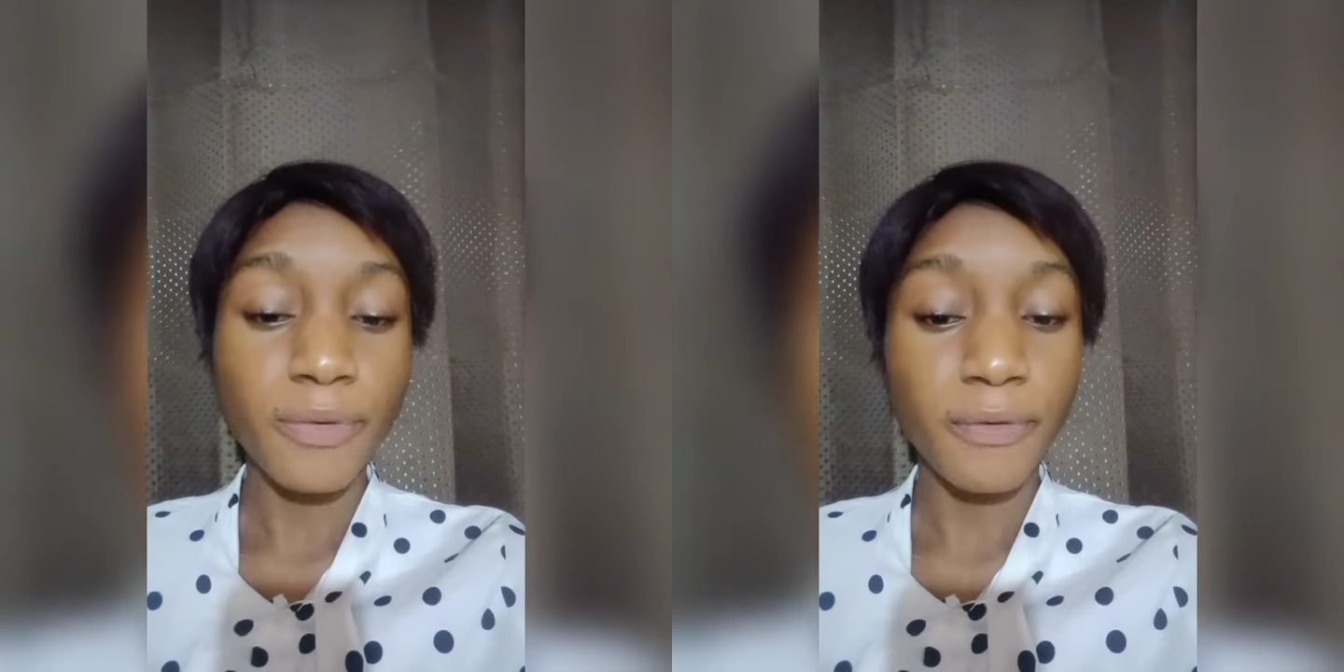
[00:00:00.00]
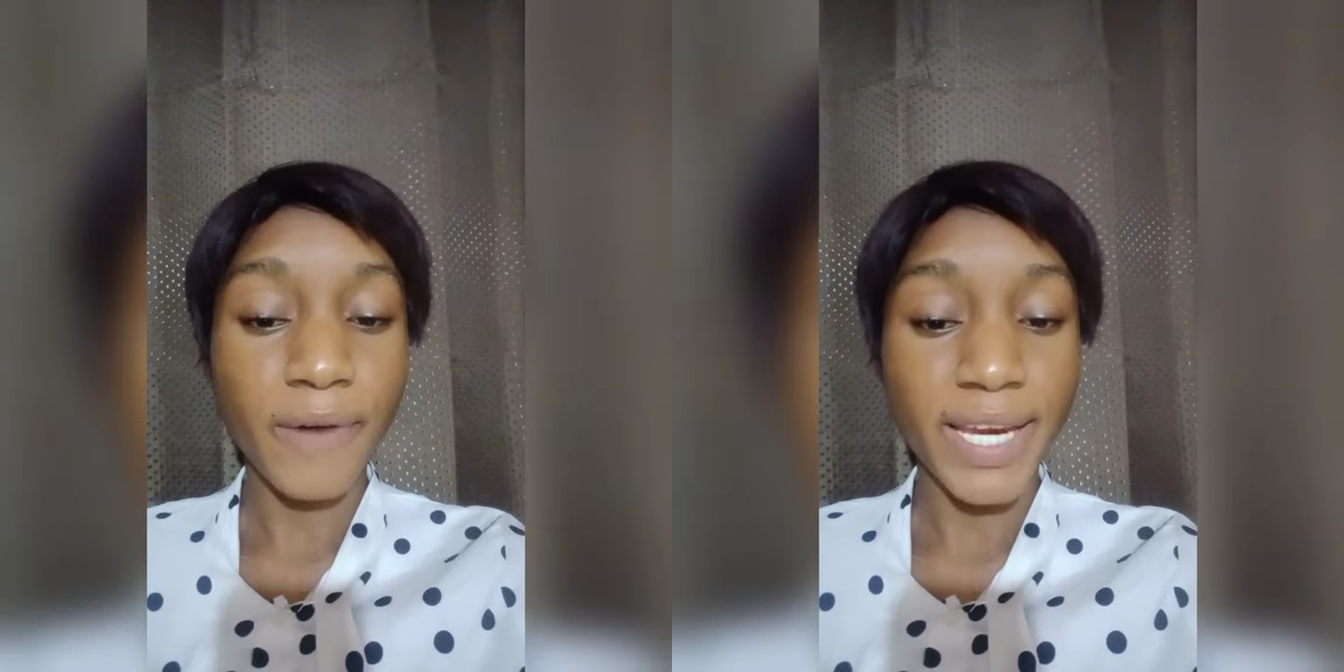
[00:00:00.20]

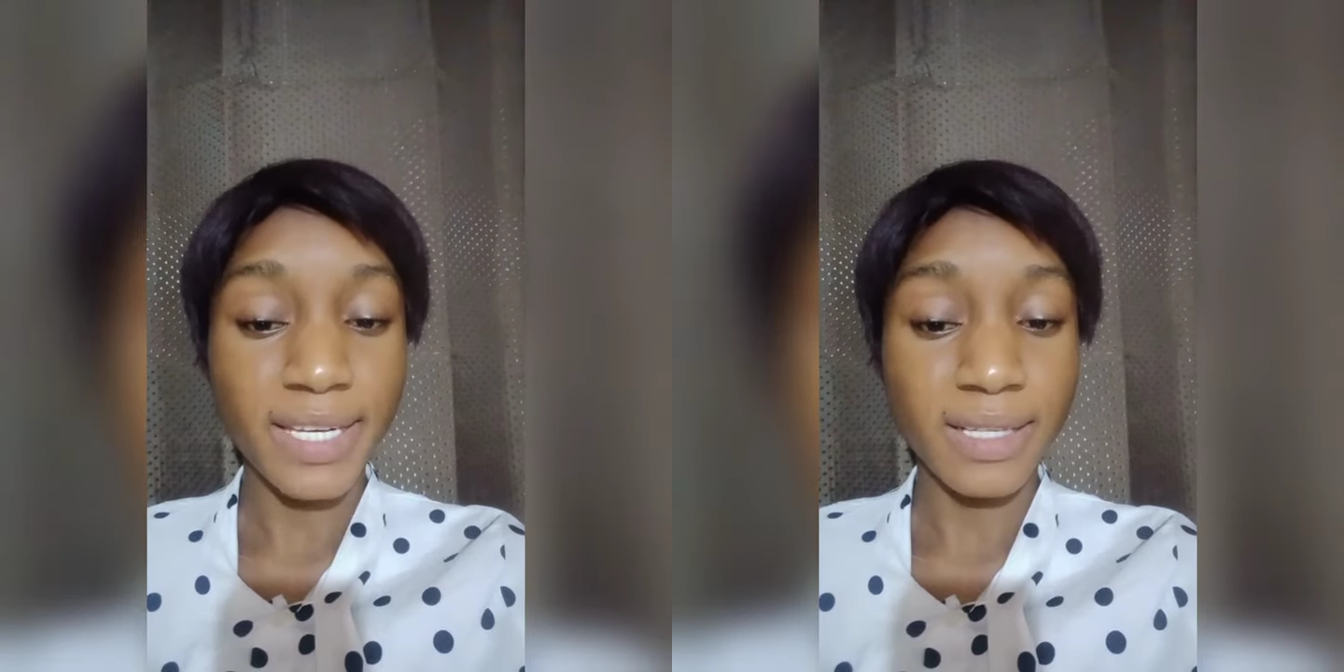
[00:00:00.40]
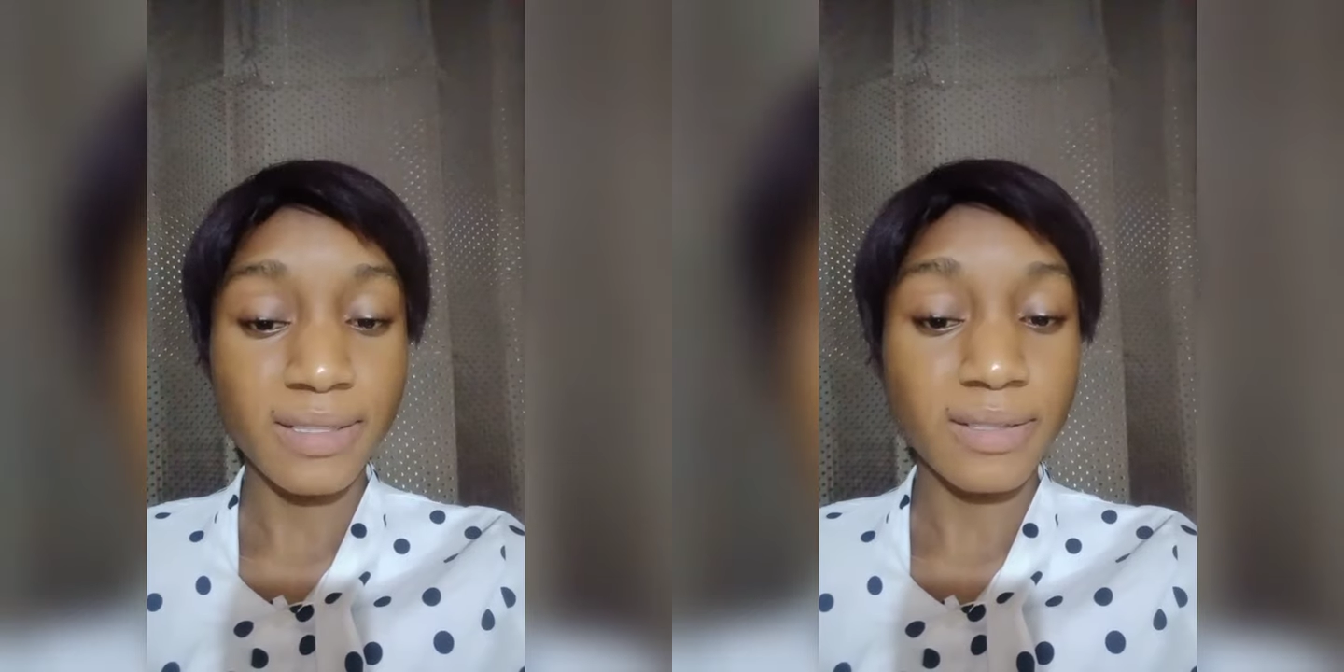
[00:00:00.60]
to
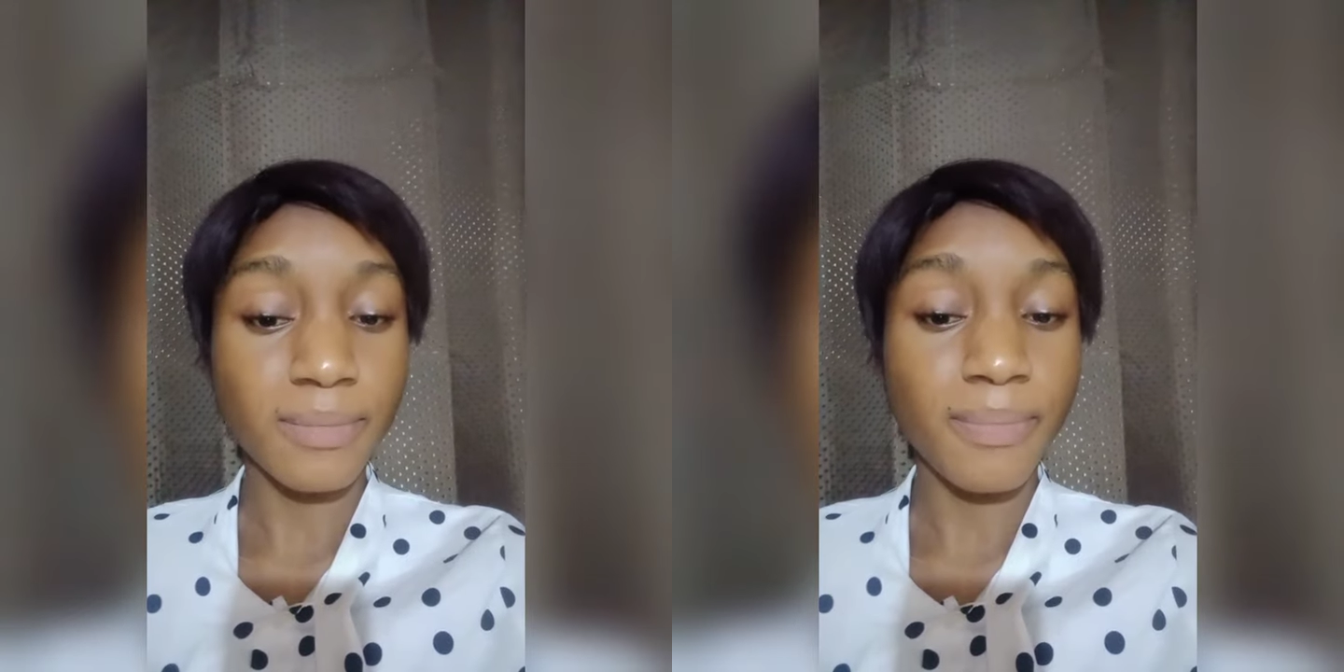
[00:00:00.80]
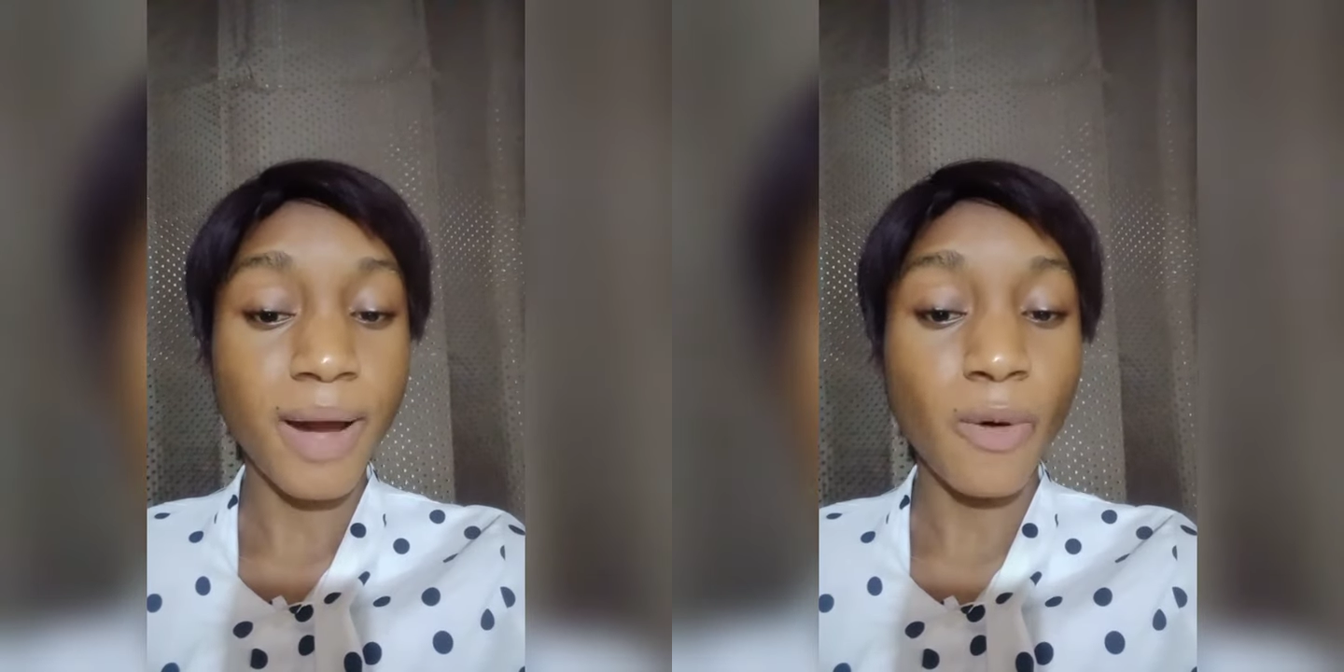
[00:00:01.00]
find that
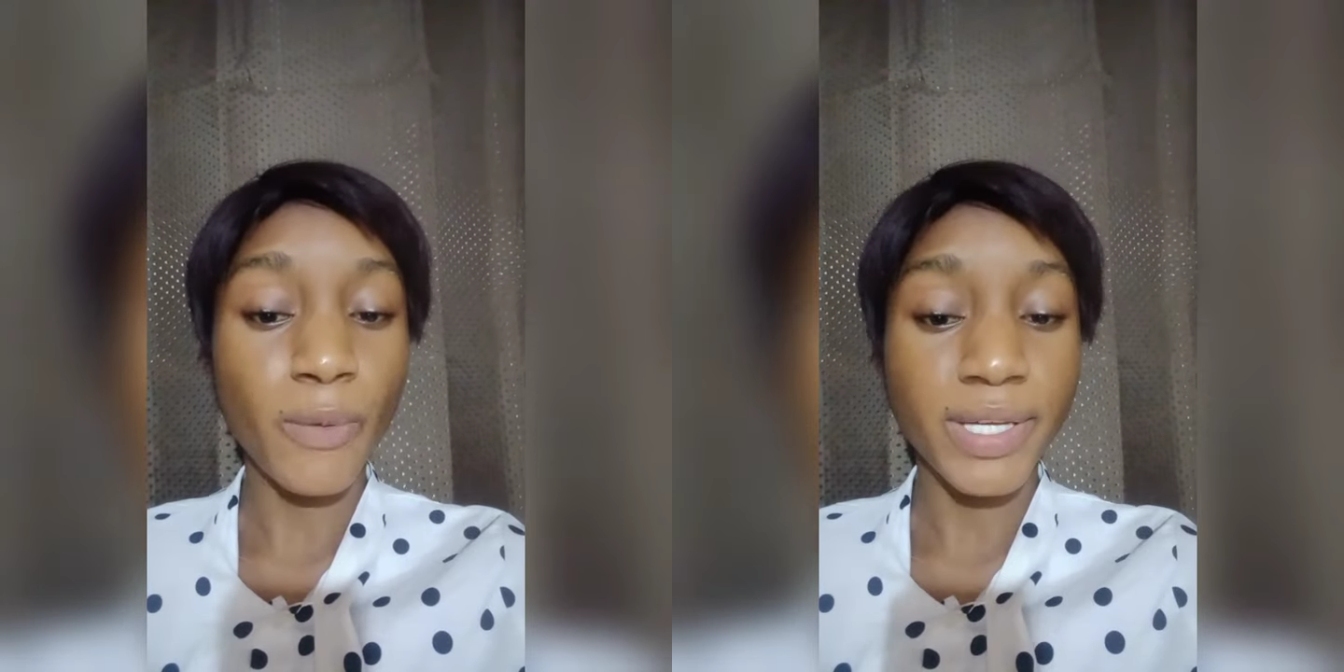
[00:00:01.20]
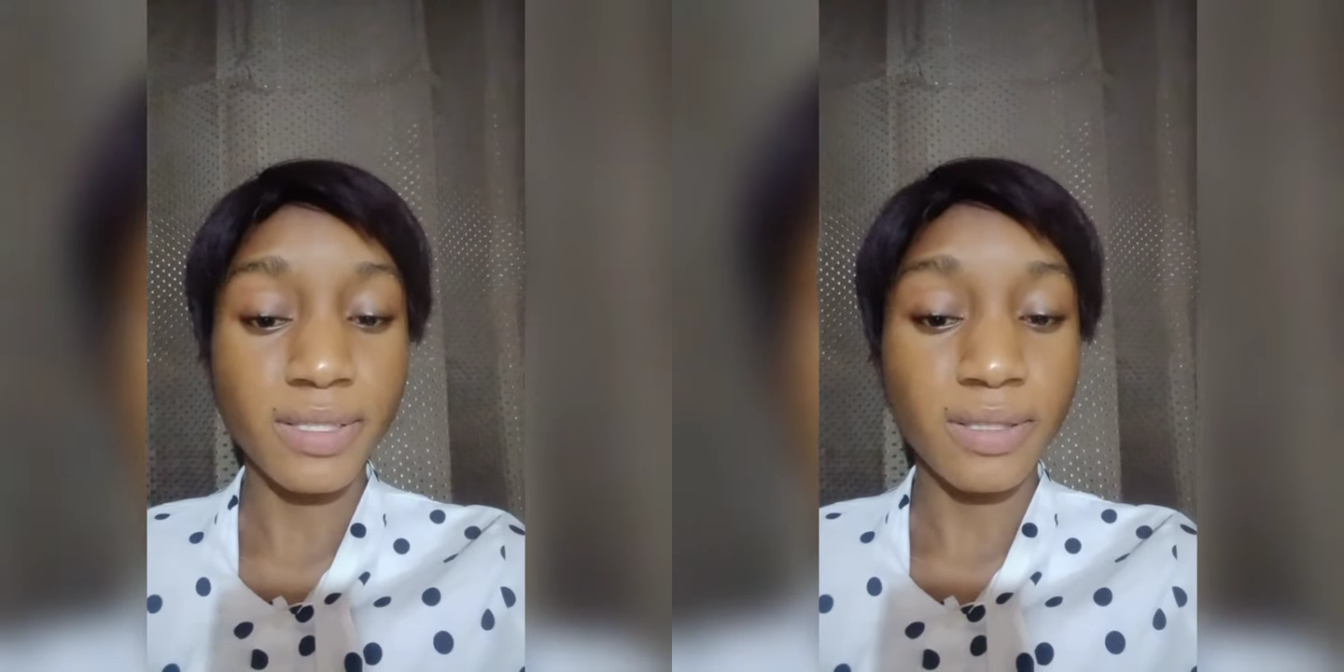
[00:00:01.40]

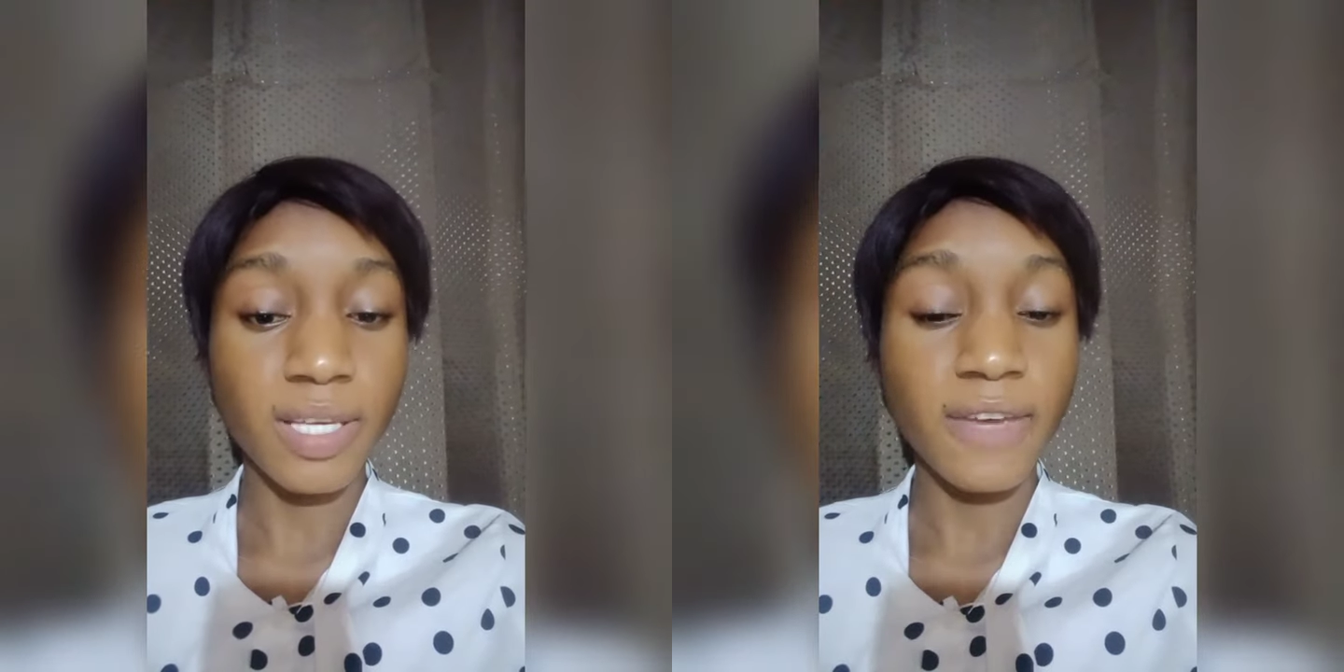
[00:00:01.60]
bio-waste,